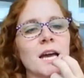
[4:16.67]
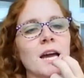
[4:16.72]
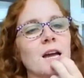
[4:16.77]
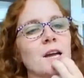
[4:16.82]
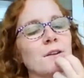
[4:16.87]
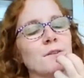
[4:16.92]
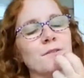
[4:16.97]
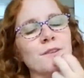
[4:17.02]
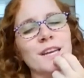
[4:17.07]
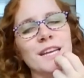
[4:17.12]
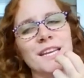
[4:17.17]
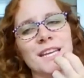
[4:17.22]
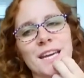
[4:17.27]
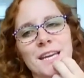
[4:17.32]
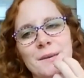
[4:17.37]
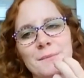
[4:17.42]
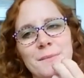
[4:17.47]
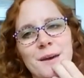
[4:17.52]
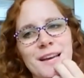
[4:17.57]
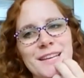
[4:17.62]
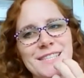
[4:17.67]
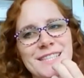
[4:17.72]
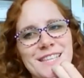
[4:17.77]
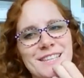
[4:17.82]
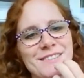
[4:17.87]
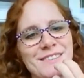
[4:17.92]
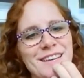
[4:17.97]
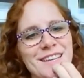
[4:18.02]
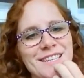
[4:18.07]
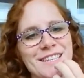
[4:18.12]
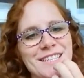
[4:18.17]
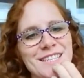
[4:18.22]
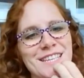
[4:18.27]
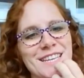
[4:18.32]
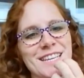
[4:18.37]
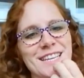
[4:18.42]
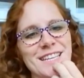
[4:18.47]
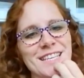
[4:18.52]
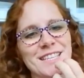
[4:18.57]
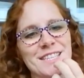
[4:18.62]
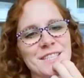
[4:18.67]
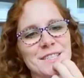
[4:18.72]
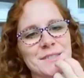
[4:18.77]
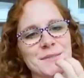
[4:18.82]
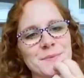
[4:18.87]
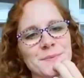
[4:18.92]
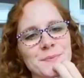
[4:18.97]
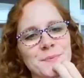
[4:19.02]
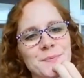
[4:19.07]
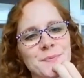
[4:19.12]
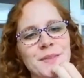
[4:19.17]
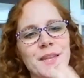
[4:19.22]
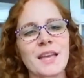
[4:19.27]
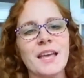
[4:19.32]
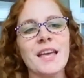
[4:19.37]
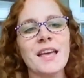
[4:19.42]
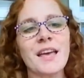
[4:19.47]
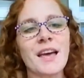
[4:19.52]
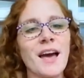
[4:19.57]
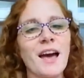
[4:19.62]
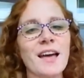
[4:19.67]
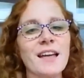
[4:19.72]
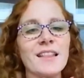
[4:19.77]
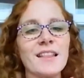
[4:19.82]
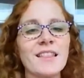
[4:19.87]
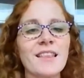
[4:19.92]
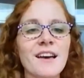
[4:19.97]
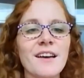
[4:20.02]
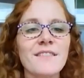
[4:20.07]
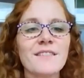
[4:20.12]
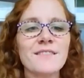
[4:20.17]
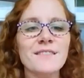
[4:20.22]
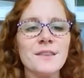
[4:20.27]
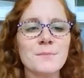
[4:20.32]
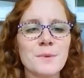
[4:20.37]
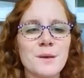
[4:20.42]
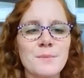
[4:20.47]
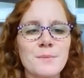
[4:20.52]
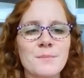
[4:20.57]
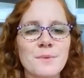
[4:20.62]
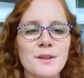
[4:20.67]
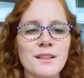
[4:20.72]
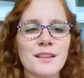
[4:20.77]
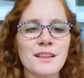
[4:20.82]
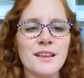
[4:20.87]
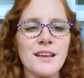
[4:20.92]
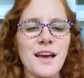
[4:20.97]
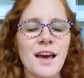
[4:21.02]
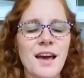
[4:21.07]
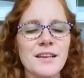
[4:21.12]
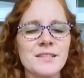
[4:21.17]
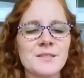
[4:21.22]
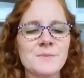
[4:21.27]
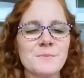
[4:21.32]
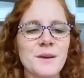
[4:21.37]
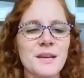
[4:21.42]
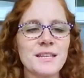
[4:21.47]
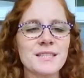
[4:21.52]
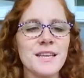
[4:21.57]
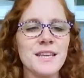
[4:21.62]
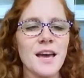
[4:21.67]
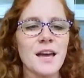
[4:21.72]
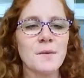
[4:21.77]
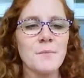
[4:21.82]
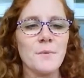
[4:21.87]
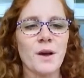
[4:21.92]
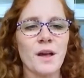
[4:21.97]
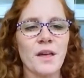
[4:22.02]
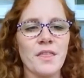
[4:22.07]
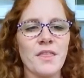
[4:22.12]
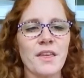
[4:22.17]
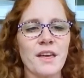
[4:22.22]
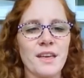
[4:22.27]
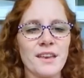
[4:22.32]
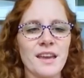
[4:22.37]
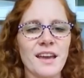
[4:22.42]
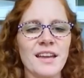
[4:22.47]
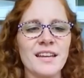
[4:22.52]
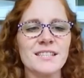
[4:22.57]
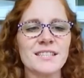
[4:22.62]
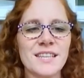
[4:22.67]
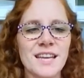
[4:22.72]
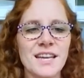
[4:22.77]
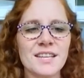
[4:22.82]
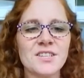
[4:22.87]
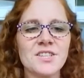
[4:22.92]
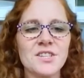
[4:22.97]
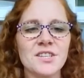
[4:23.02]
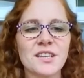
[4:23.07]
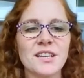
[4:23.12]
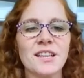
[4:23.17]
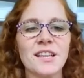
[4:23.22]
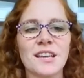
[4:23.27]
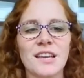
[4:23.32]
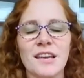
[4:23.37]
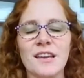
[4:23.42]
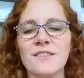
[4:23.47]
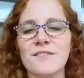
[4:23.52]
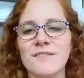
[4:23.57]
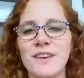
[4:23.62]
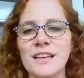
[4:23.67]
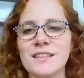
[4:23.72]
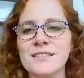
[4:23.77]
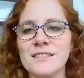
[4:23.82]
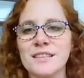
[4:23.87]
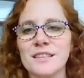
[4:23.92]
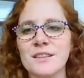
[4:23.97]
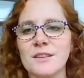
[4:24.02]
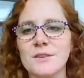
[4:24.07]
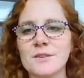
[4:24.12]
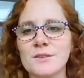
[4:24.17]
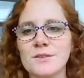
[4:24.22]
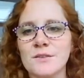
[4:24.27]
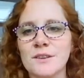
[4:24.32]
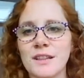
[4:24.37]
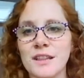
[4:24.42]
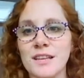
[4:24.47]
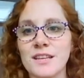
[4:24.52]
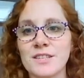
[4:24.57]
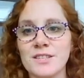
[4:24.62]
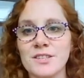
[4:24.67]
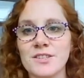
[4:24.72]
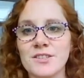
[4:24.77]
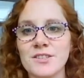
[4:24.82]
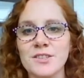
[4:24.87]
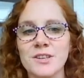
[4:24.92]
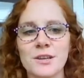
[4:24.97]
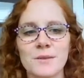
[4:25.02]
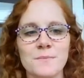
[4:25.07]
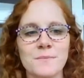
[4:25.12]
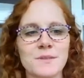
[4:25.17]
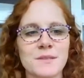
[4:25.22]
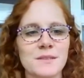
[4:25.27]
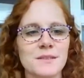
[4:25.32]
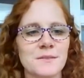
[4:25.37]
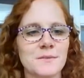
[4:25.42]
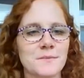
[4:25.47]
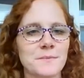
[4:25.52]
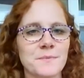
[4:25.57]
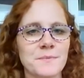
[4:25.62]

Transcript: I radiate positive energy. I love the people I spend time with, and I intentionally invest in those relationships.